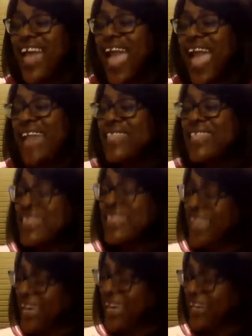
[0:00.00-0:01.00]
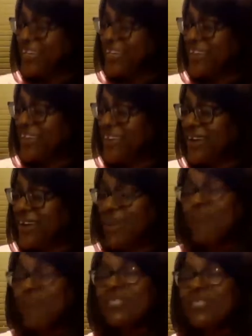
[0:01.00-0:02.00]
And then it
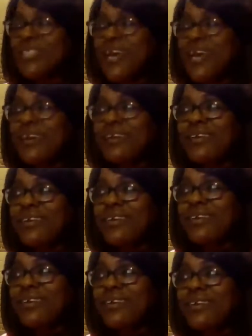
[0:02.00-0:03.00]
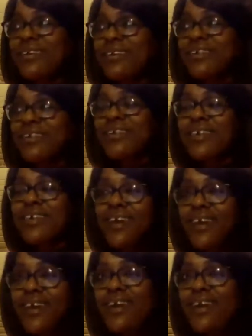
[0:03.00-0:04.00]
was like,
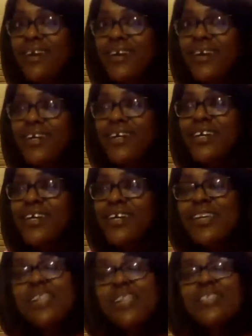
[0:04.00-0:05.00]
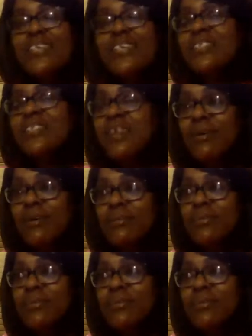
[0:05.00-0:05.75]
yeah, it does help.